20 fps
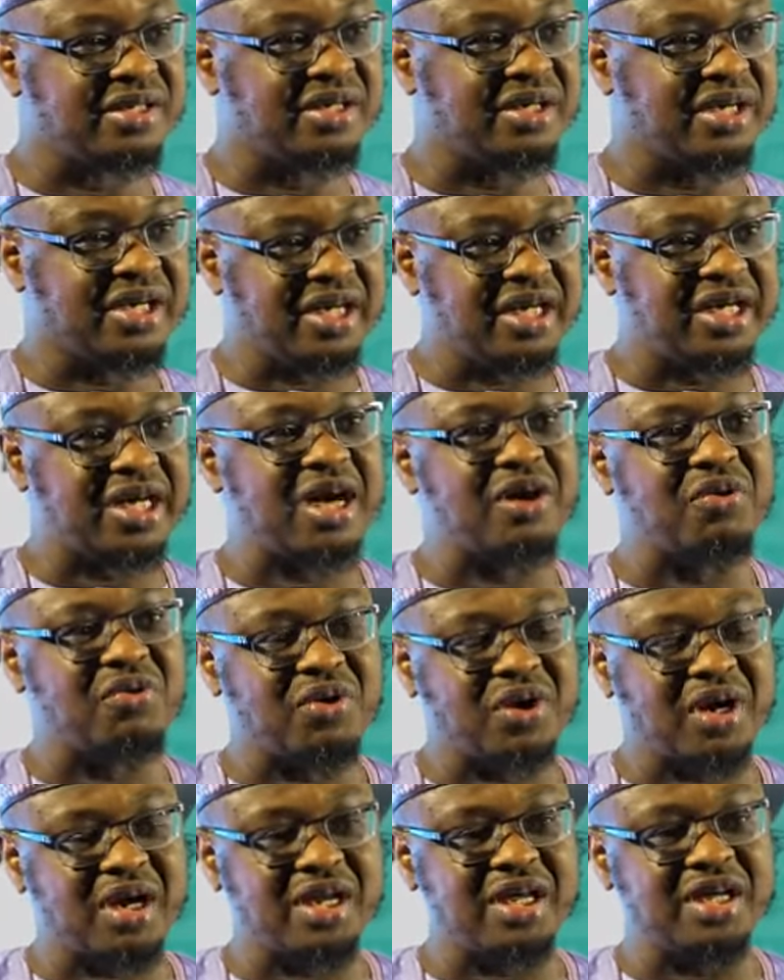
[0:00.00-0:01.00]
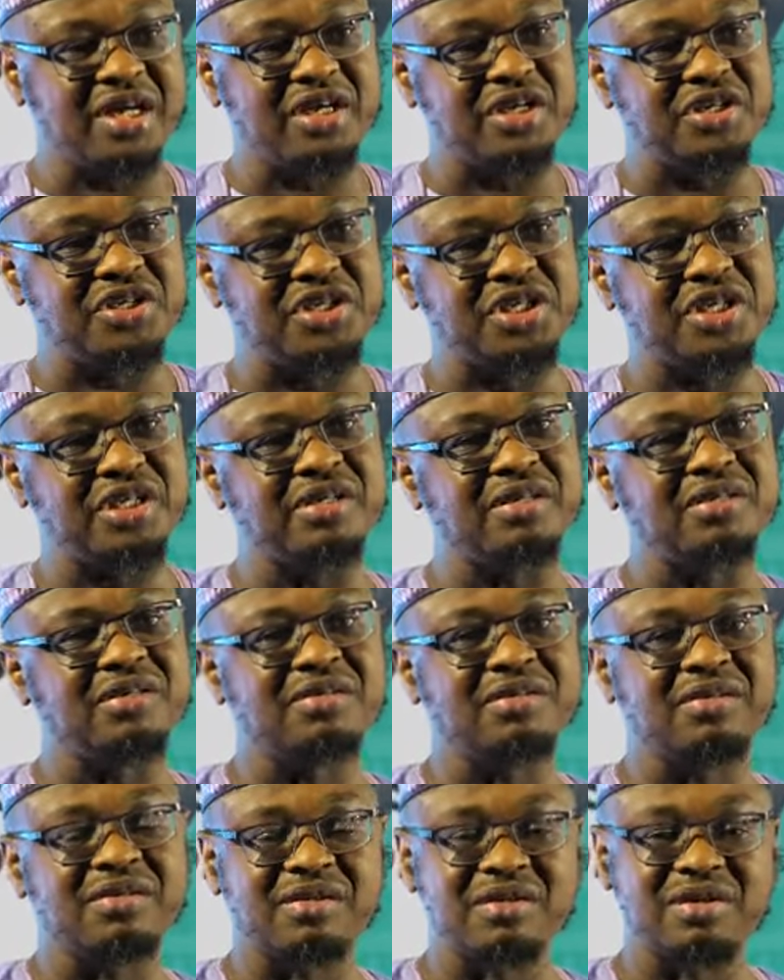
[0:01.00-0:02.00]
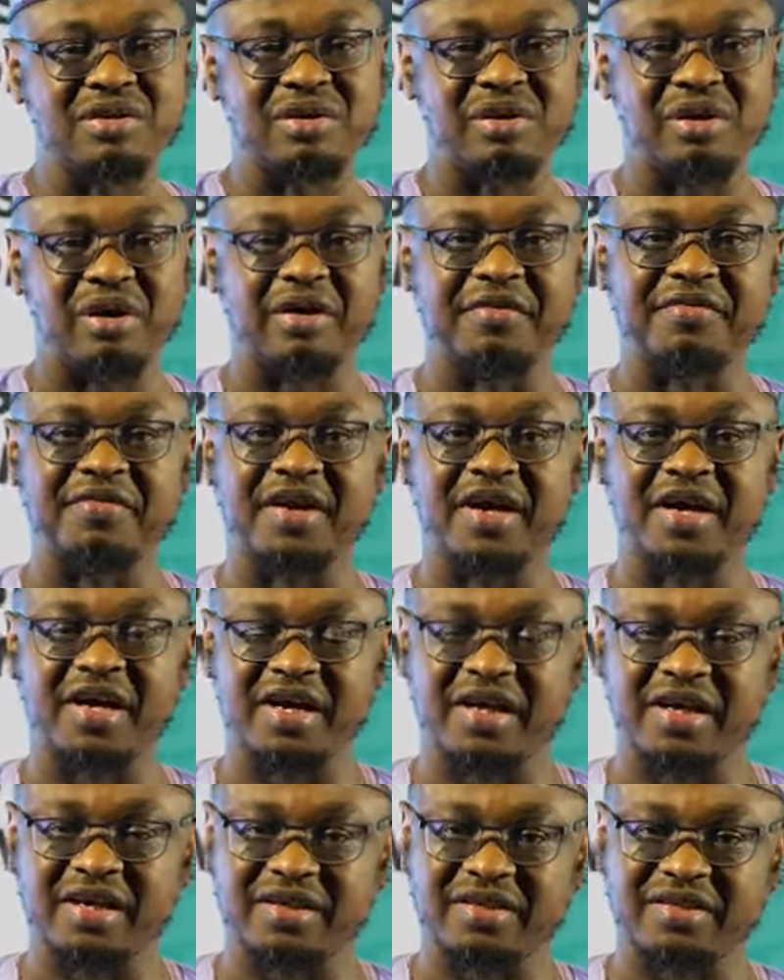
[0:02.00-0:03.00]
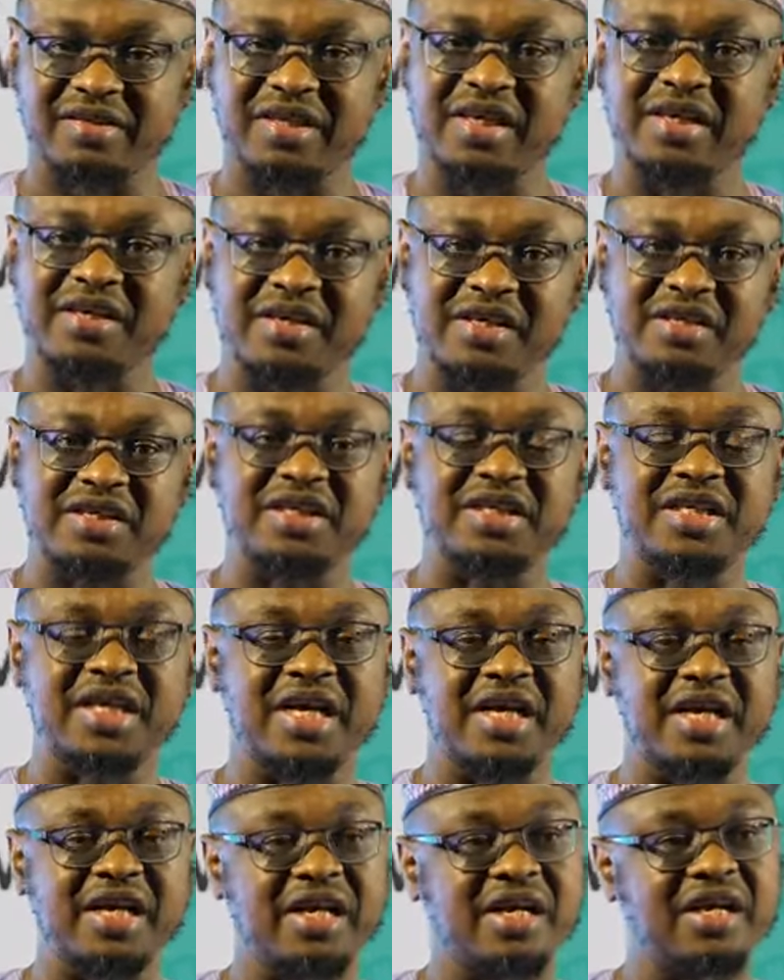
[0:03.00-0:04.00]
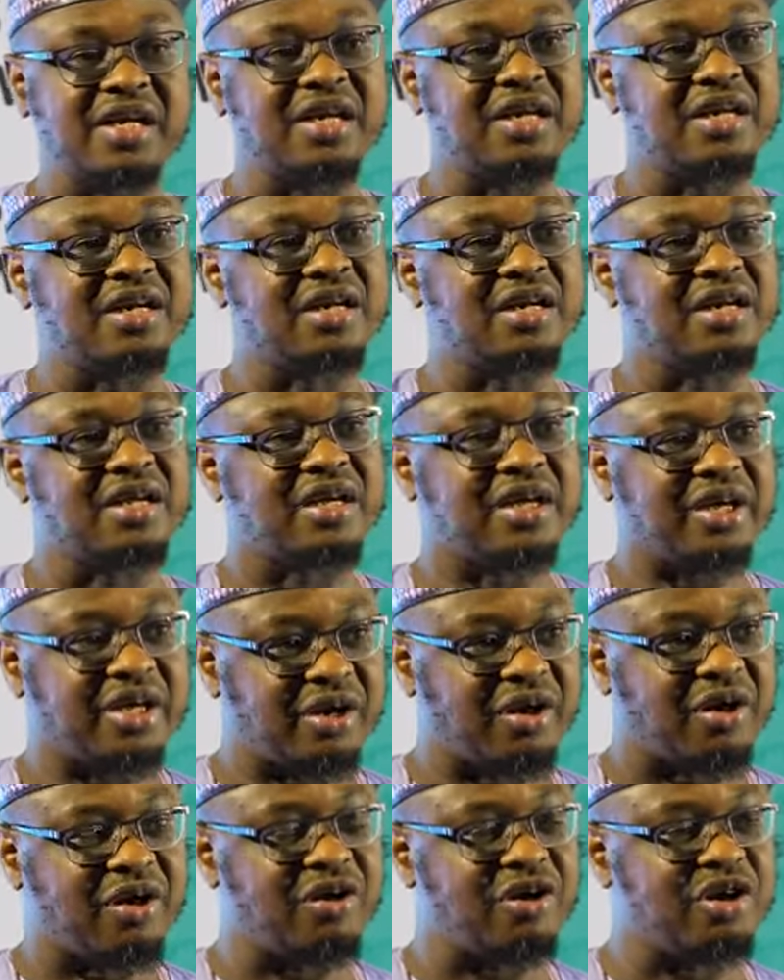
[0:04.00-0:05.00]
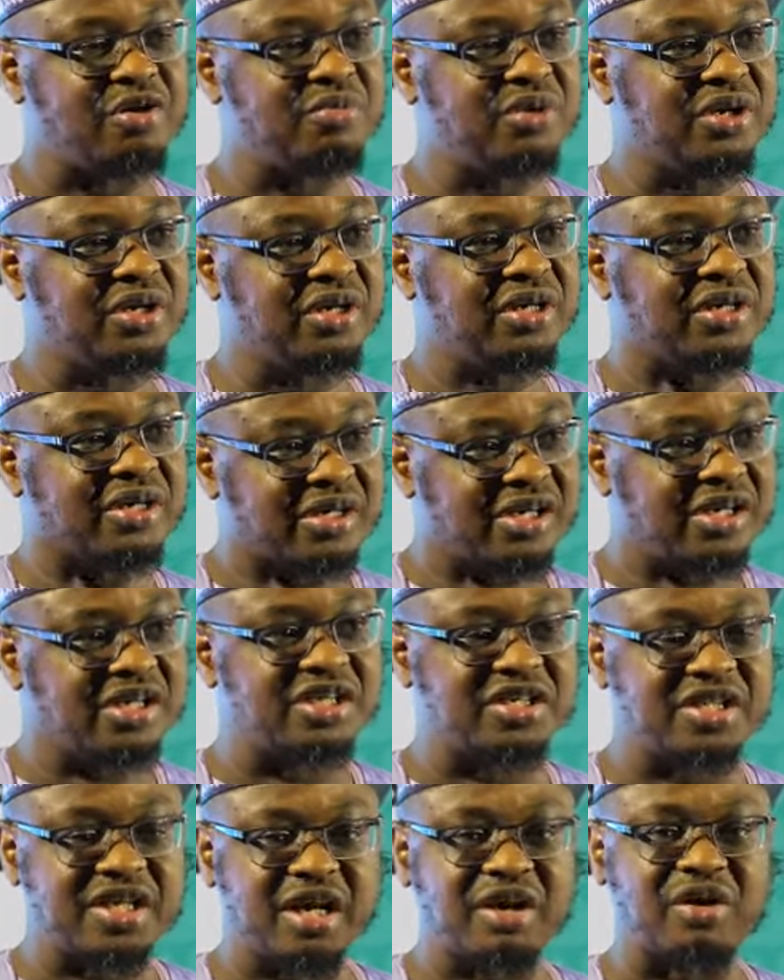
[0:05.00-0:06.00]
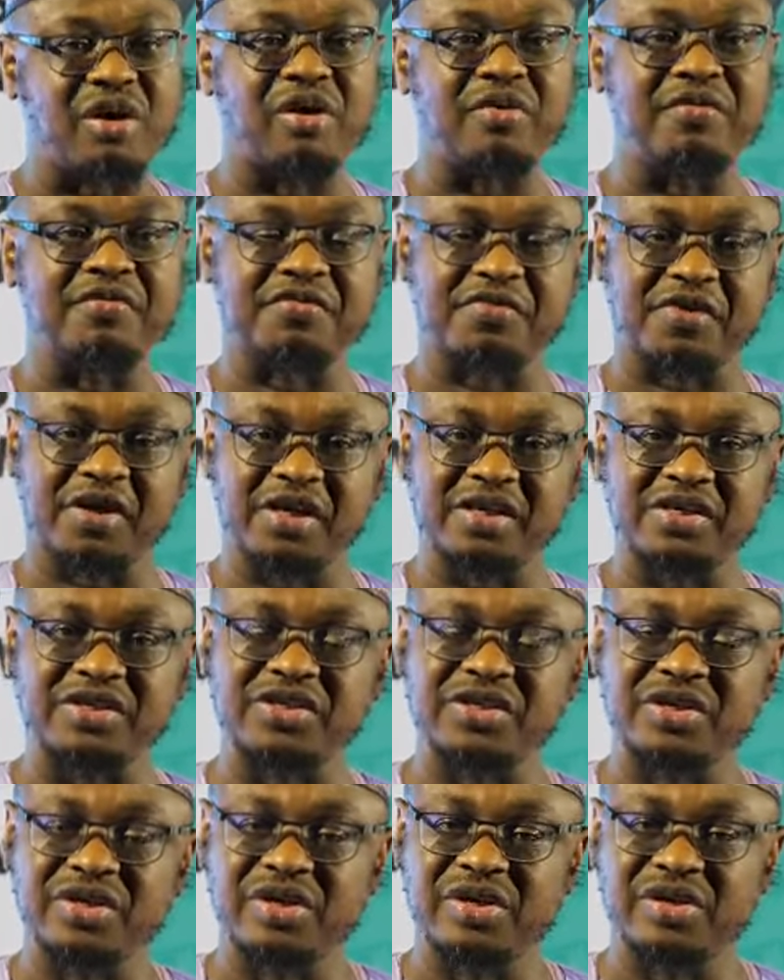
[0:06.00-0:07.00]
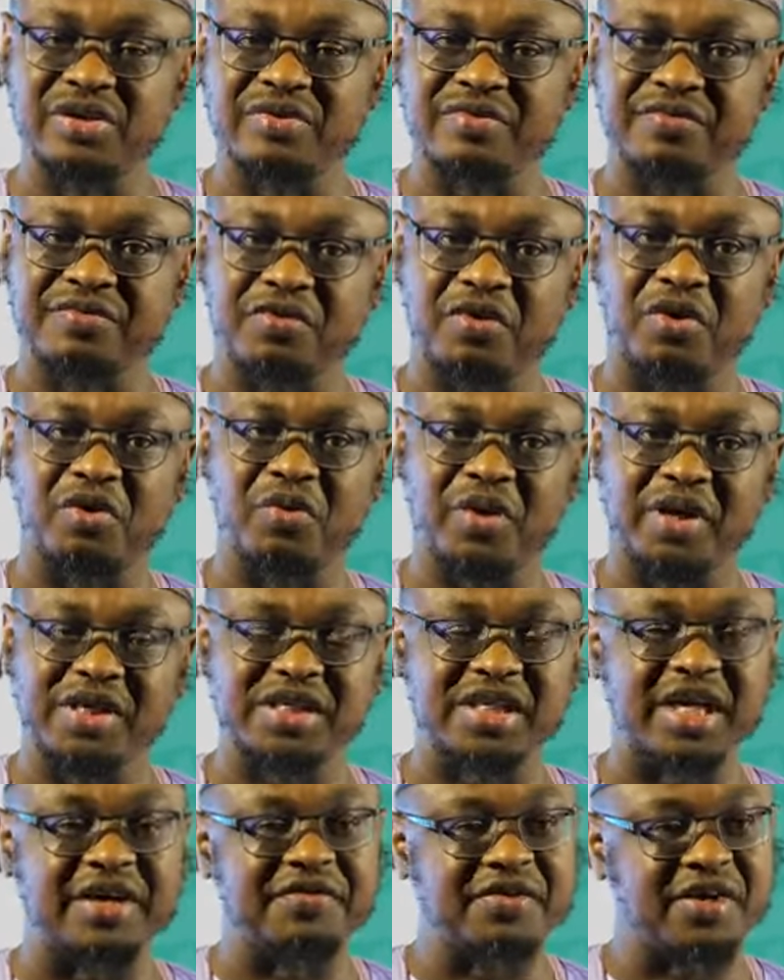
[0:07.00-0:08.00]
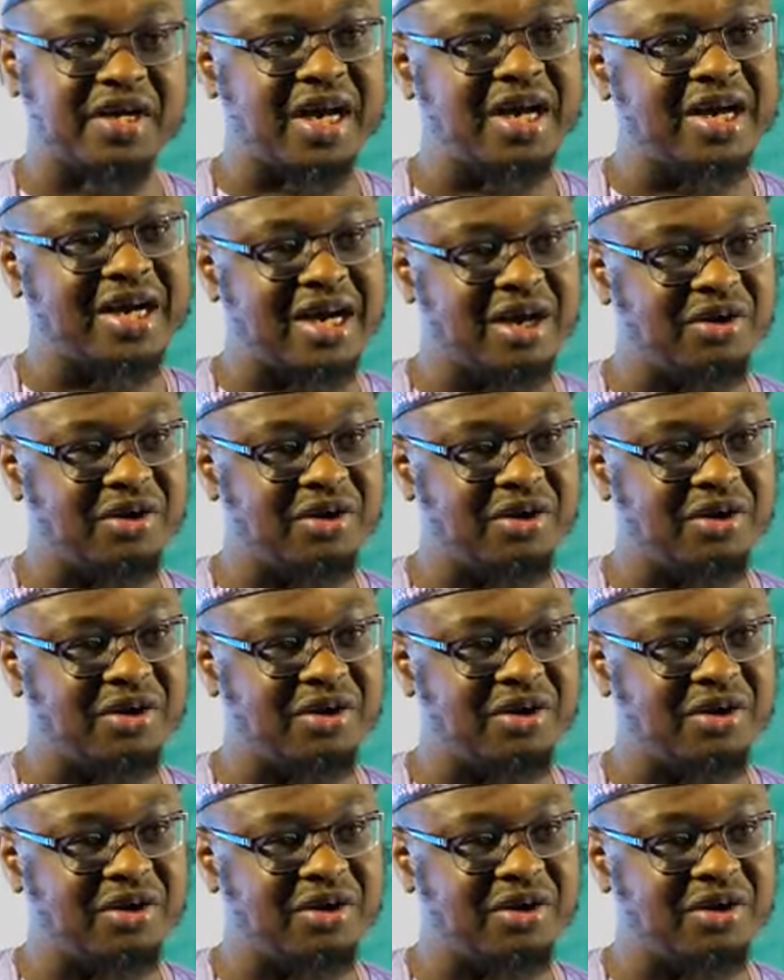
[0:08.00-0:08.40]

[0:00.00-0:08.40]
the inaugural edition of the Digital Economy Regional Conference for West African